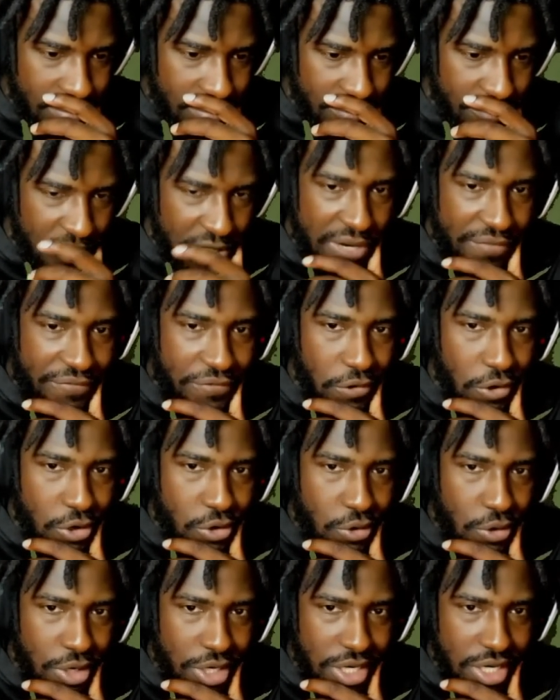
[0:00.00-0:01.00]
We're in the full
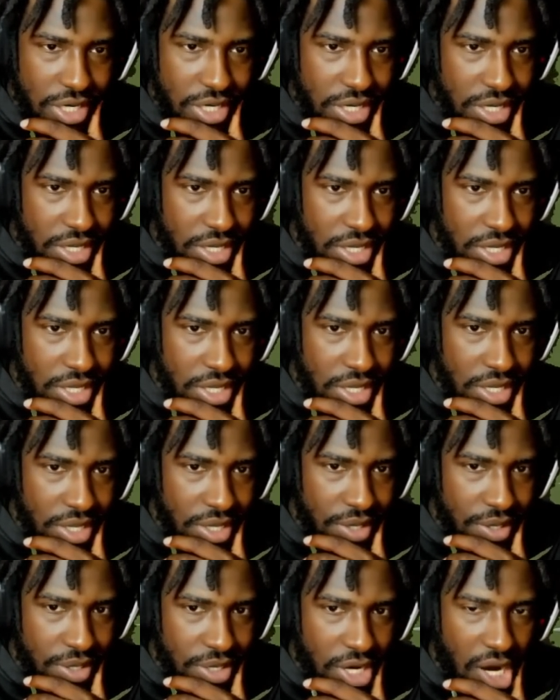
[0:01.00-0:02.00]
quarter.
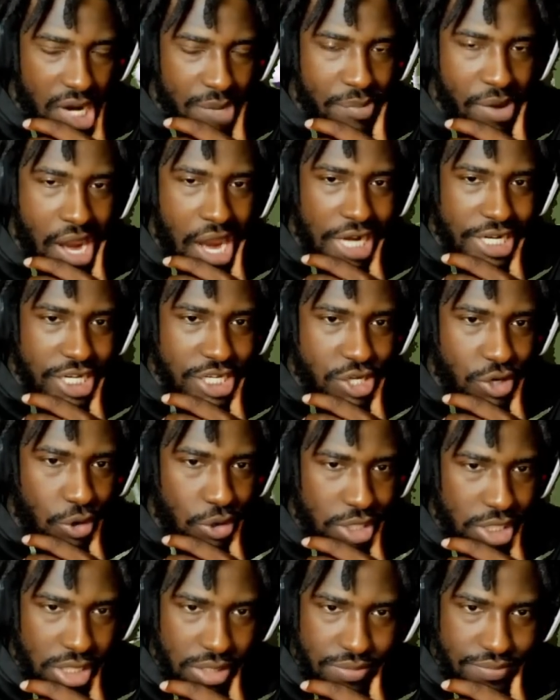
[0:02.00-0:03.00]
Garbage
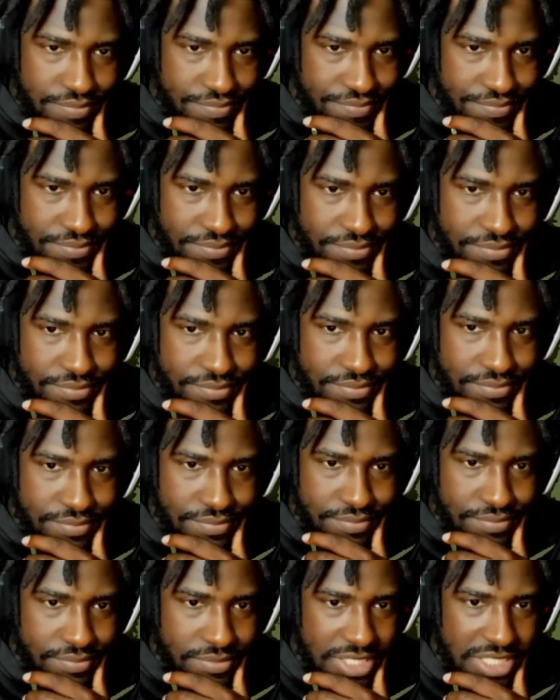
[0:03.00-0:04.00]
quarter. The
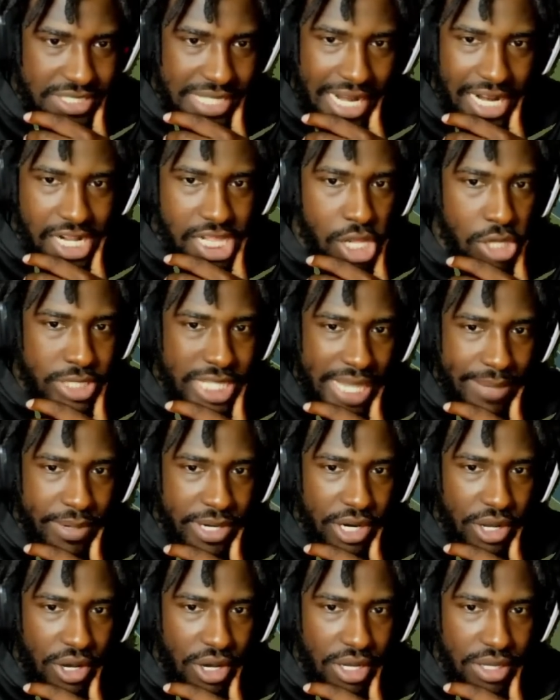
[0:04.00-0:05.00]
35 yards. It's not a close game
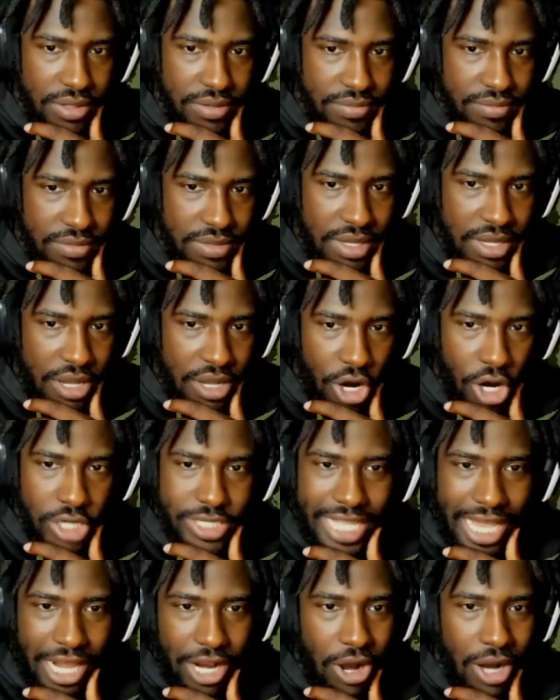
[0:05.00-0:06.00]
at all.
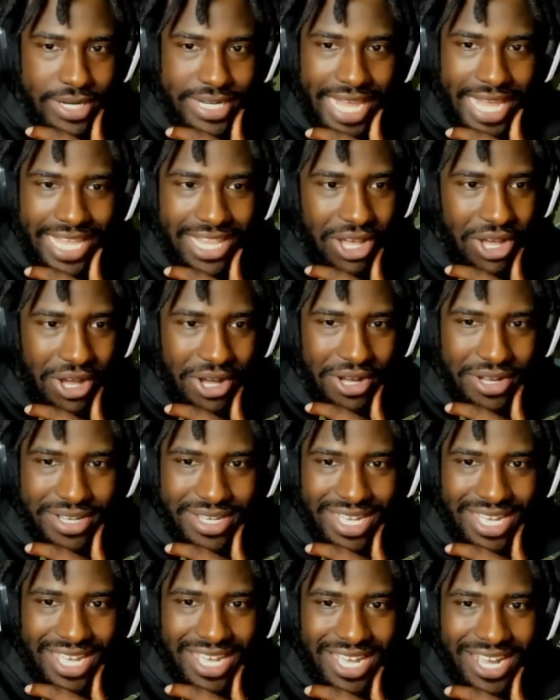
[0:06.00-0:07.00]
Hurts got all day long.
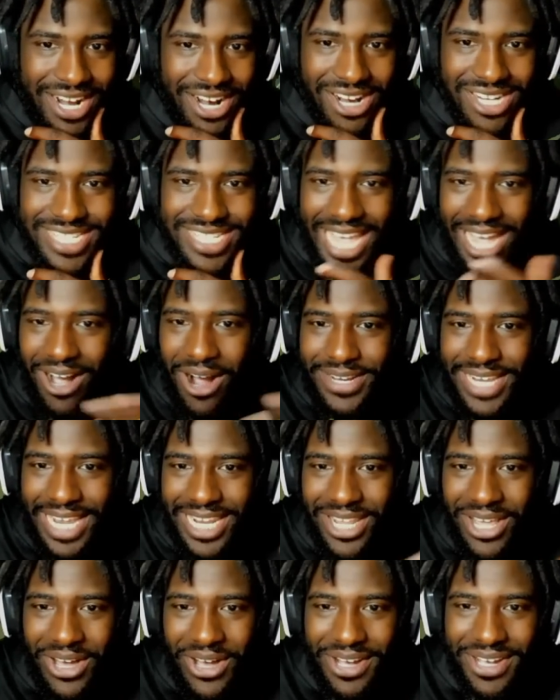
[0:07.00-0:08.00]
Hurts got all day
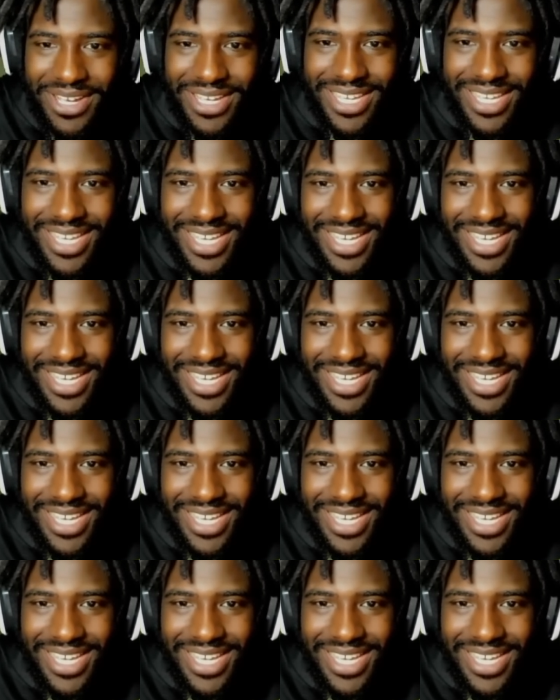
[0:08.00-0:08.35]
long.